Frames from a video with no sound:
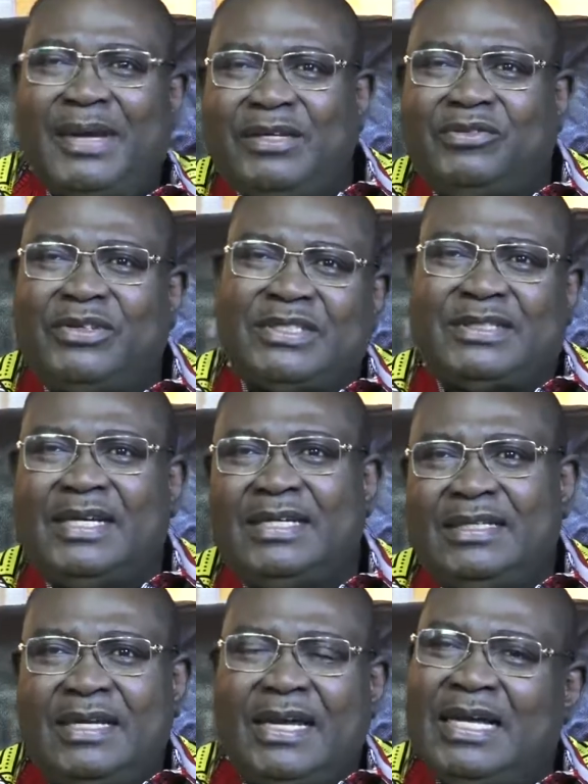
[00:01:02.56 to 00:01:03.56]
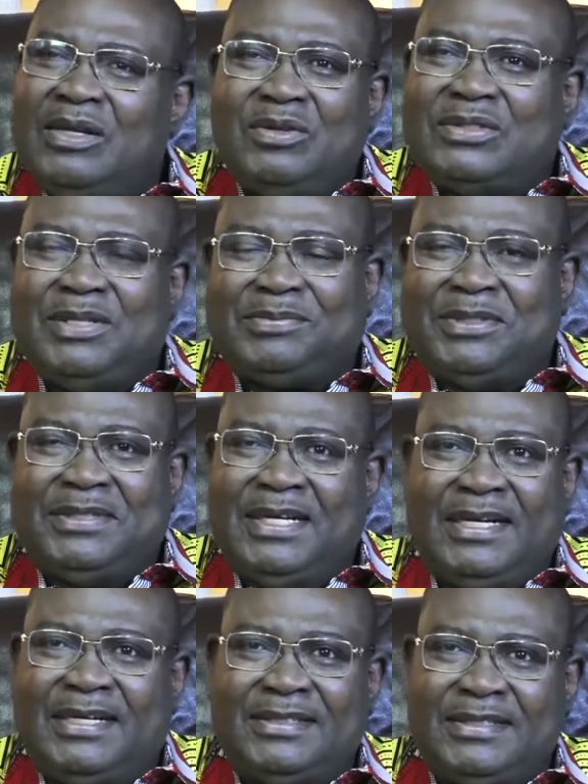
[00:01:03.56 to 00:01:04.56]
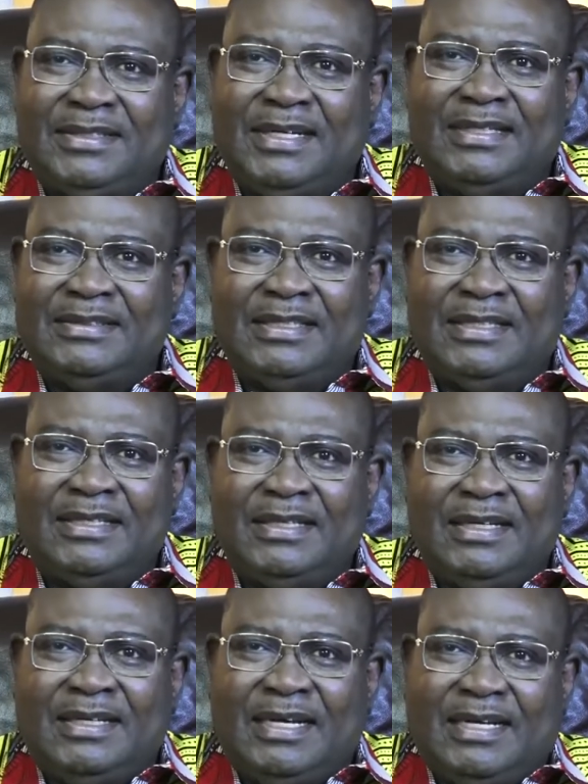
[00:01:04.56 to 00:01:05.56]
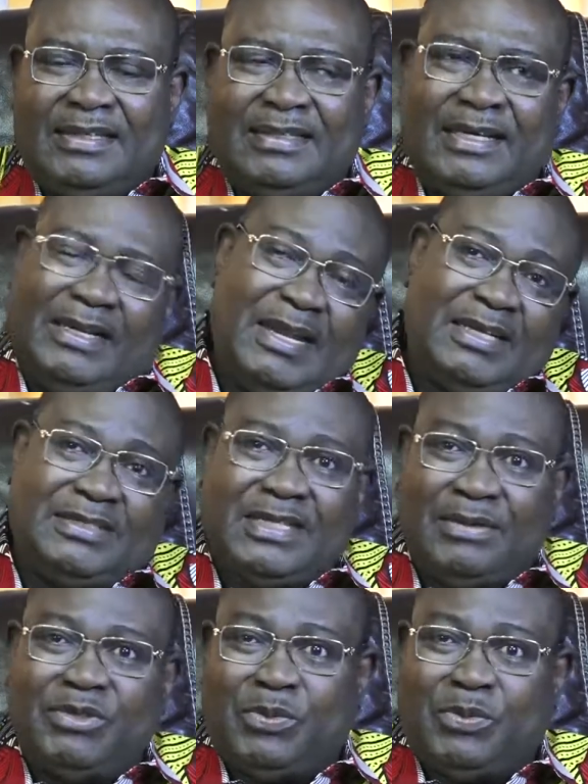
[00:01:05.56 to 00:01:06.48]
interested in Luke chapter 9. And the last time